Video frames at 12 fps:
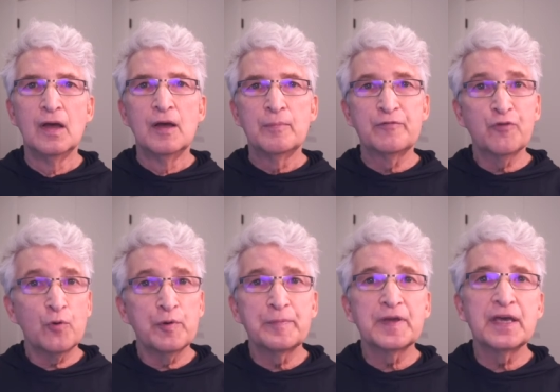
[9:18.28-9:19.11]
Before we
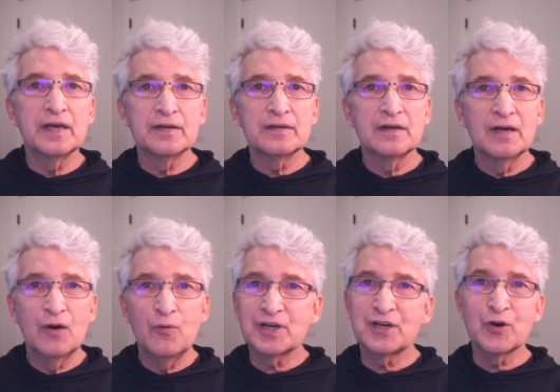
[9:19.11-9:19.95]
begin, I
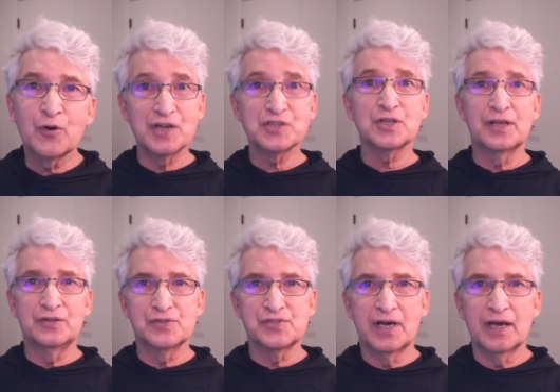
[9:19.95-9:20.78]
want to congratulate you,
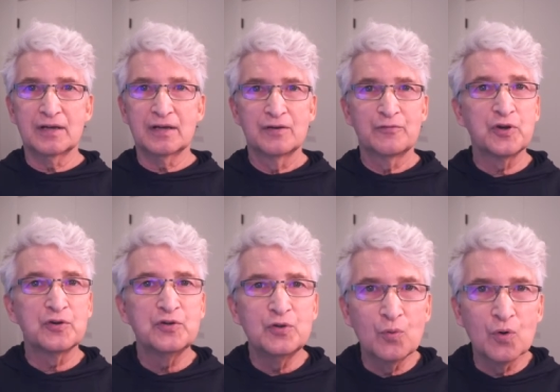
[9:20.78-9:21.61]
Zach, for your
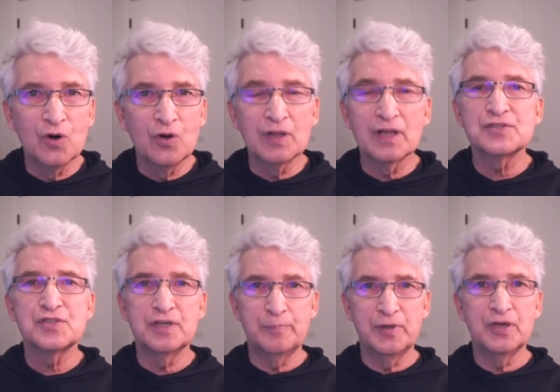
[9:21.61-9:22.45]
new role as
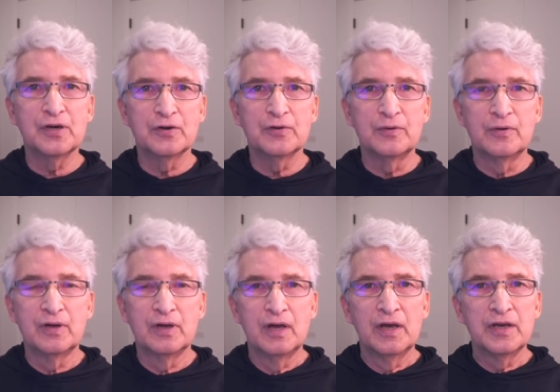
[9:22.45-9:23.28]
CPO.
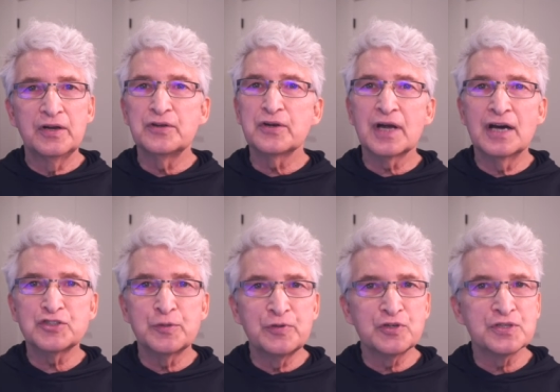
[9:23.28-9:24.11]
You know, your
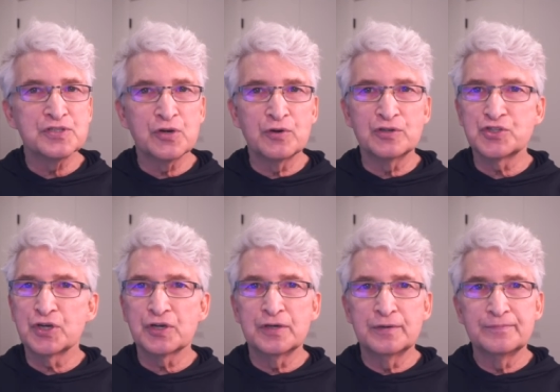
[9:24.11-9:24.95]
contributions here at
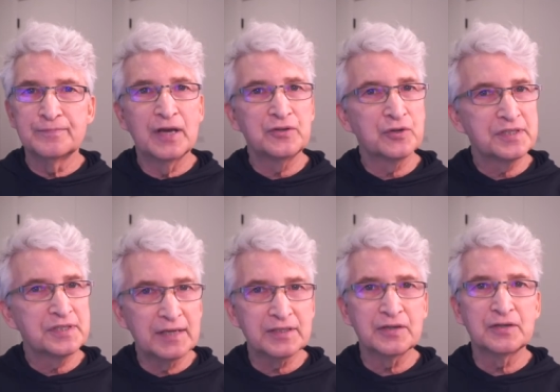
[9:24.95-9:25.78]
Sugar and your
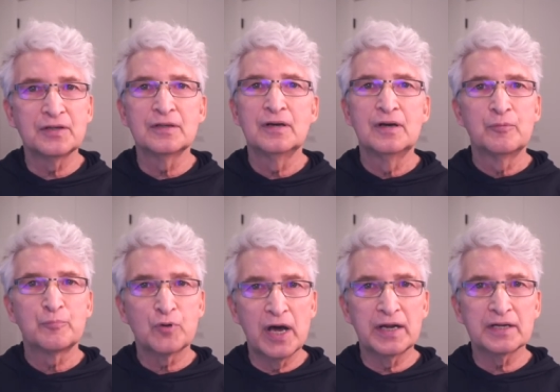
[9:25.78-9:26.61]
technical,
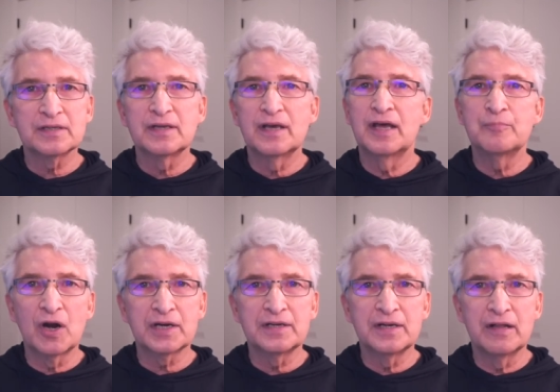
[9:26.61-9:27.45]
product, and
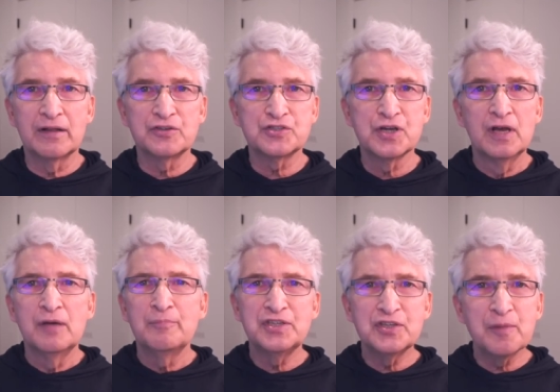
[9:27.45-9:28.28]
market knowledge
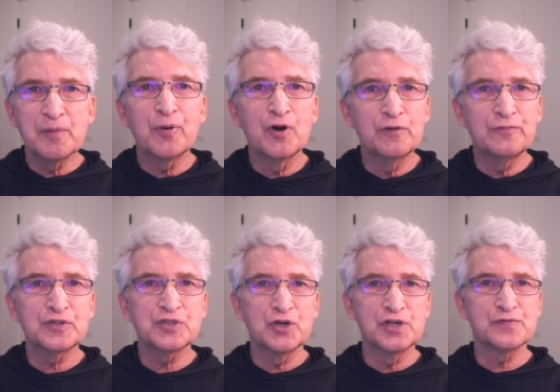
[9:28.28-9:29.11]
made you the perfect
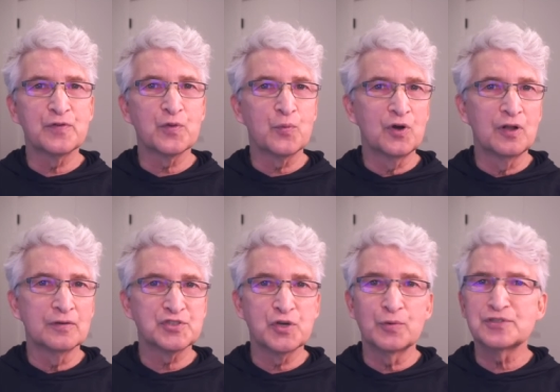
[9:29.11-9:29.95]
choice for the role.
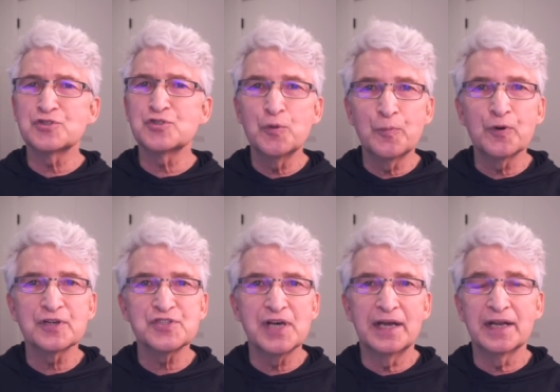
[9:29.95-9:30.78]
So it's super
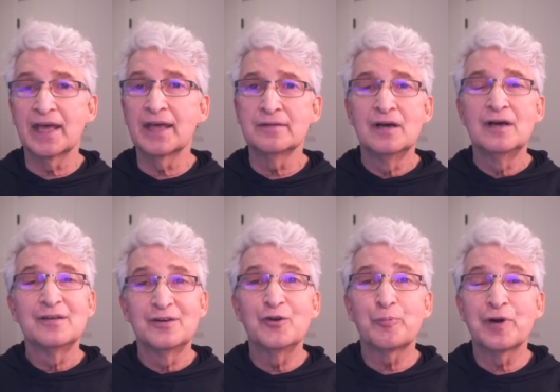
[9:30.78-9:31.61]
exciting and
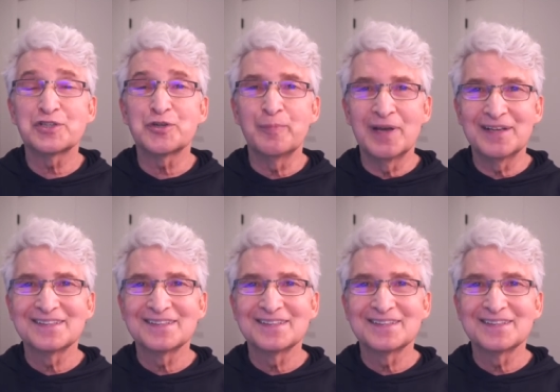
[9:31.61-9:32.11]
no pressure, man.